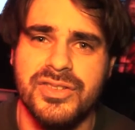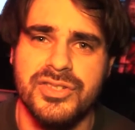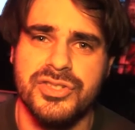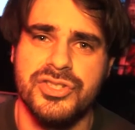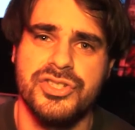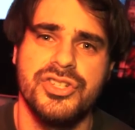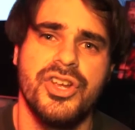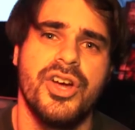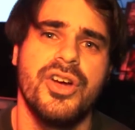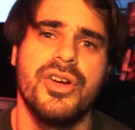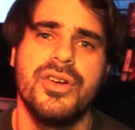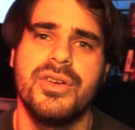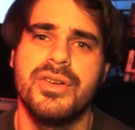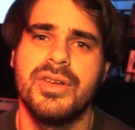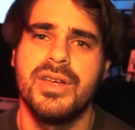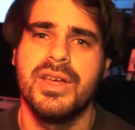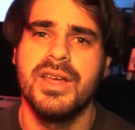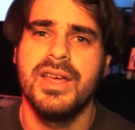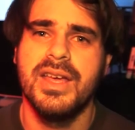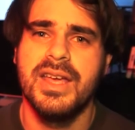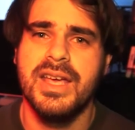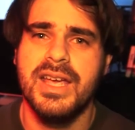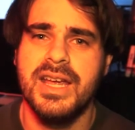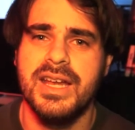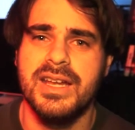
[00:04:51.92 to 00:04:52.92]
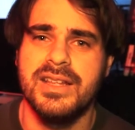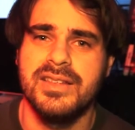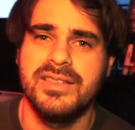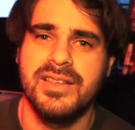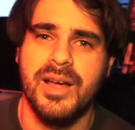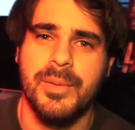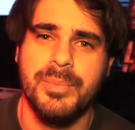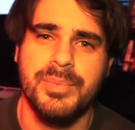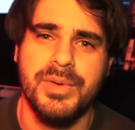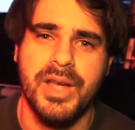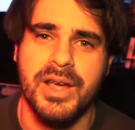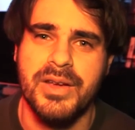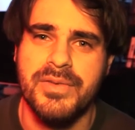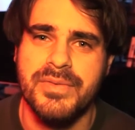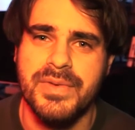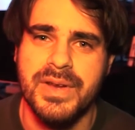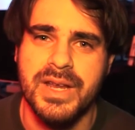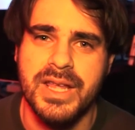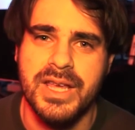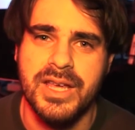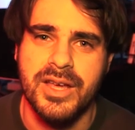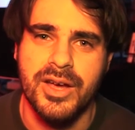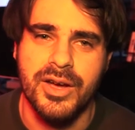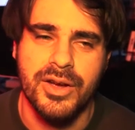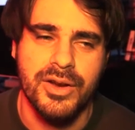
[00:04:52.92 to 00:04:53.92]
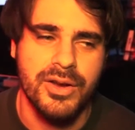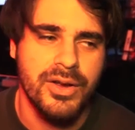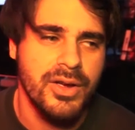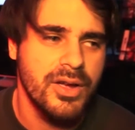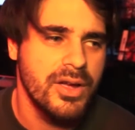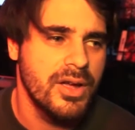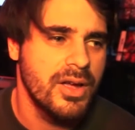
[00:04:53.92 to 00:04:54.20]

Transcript: the show in his update video,